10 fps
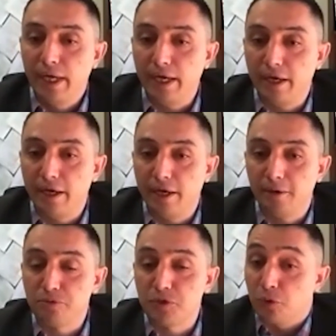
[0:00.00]

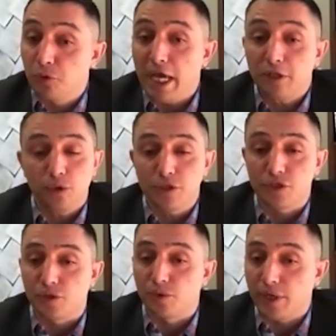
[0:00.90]
So that
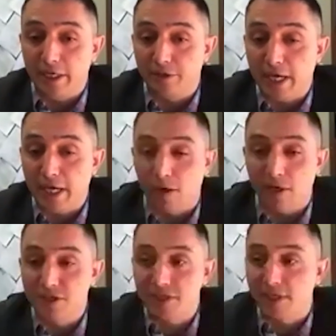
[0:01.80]
was great,
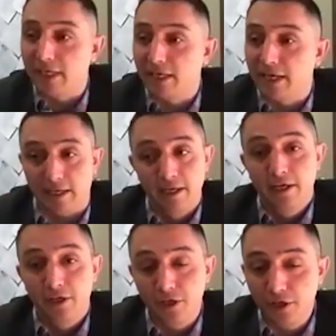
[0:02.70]
honestly. Like,
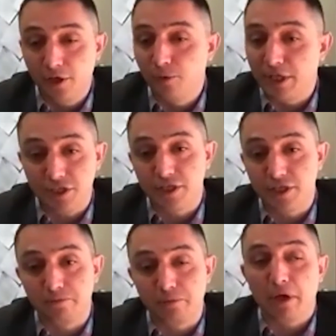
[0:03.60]
you know, this is
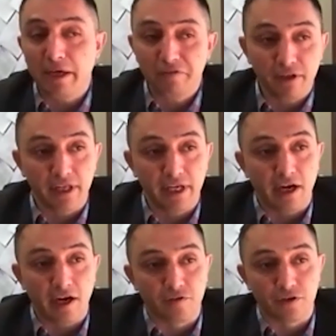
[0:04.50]
everything
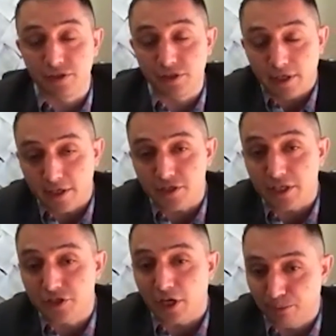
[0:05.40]
Harvard does
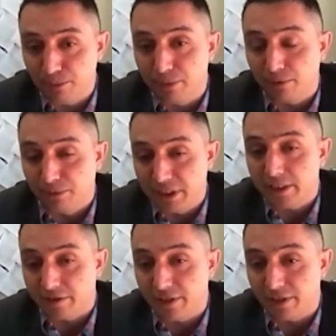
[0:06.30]
is
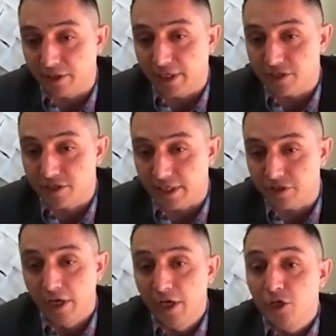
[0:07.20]
competitive in the United
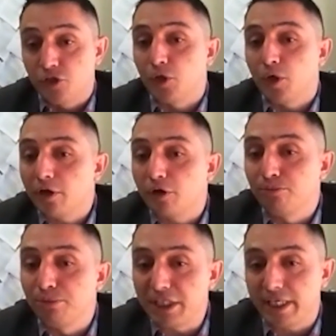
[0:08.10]
States. So you are
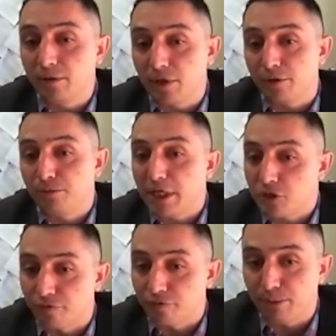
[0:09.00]
competing with the
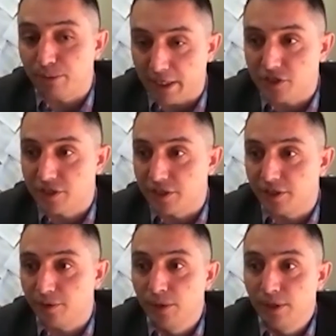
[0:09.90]
best of the best, you
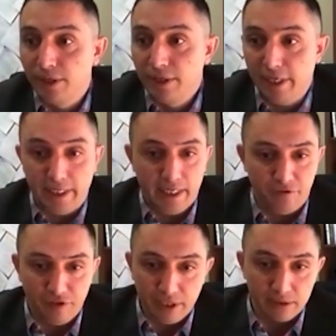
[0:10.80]
know, in any
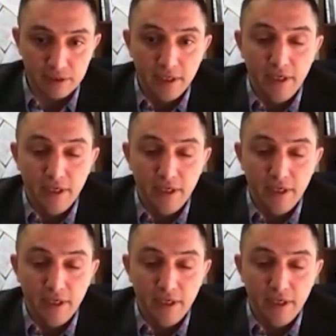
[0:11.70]
field.